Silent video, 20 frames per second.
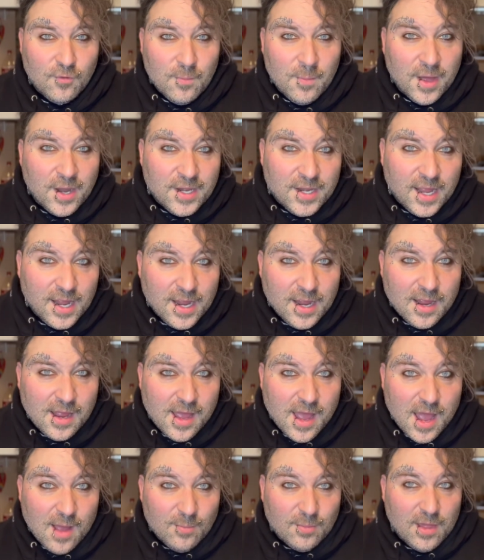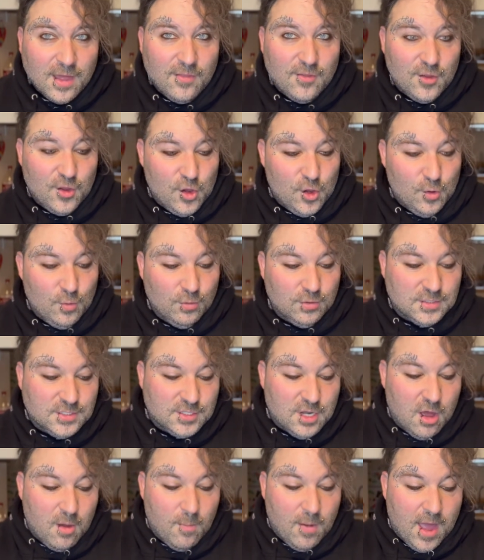Monday. I'm glad that you
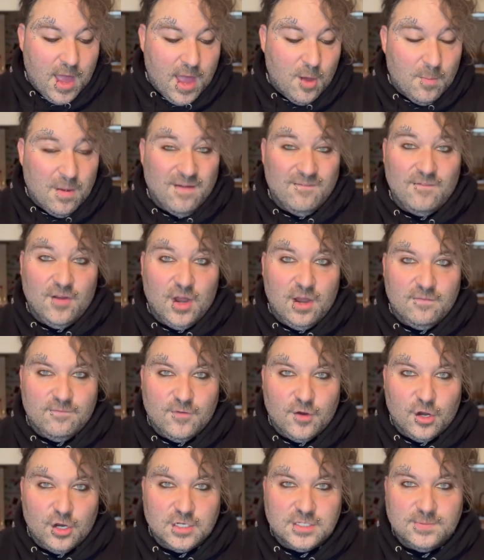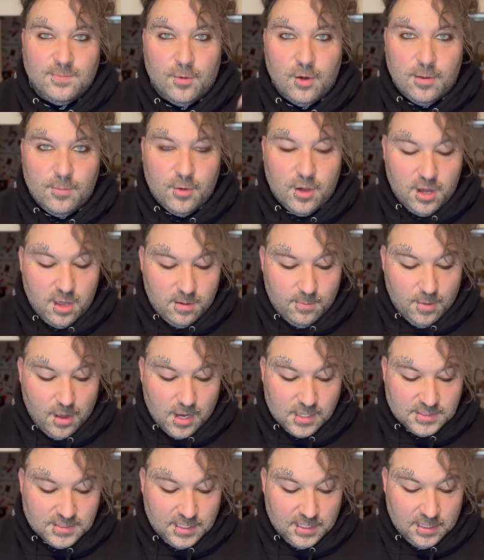stopped by on my very first Burberry
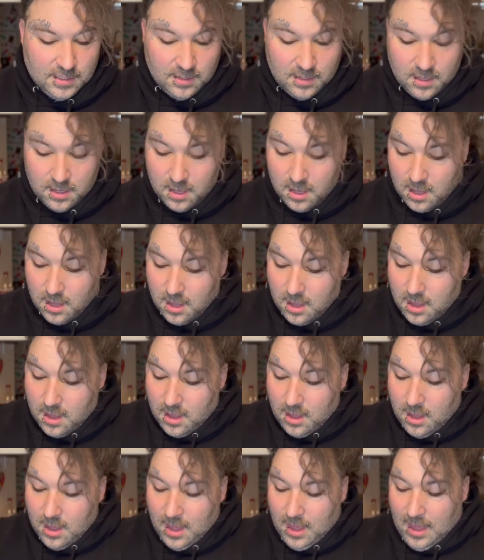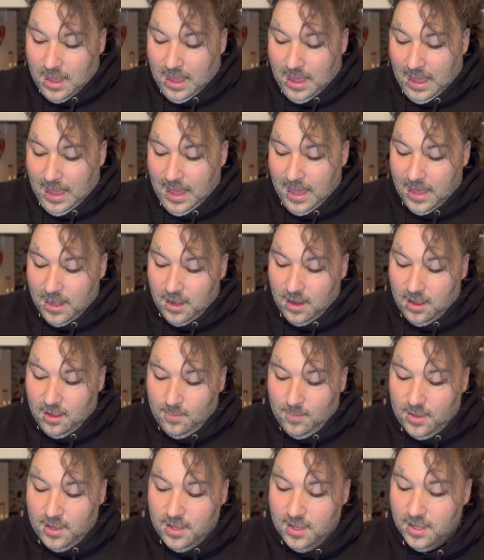unboxing. And
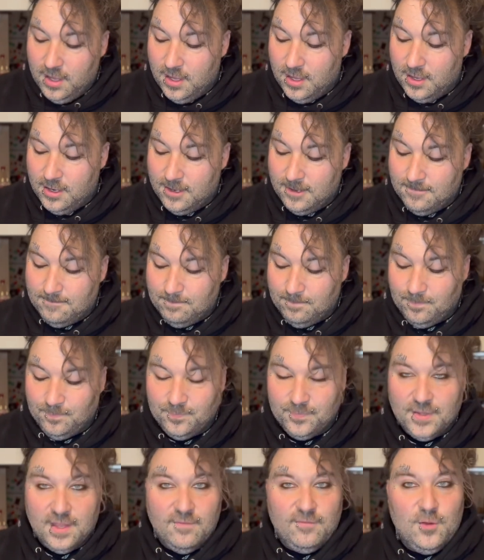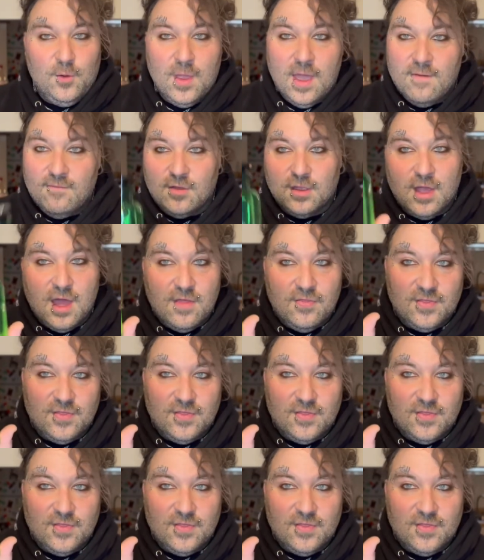um, if you haven't got